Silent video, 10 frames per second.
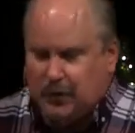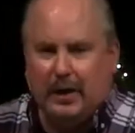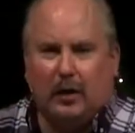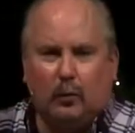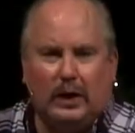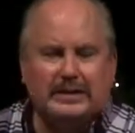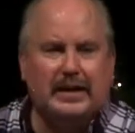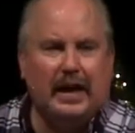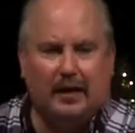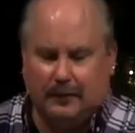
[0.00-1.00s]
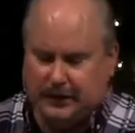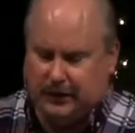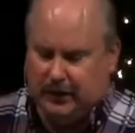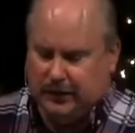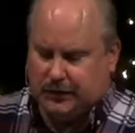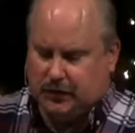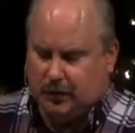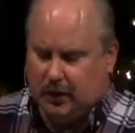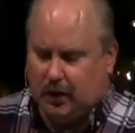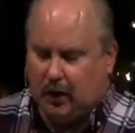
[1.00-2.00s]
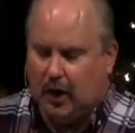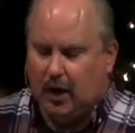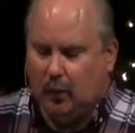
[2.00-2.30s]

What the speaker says: no matter what's ahead of us in this new year,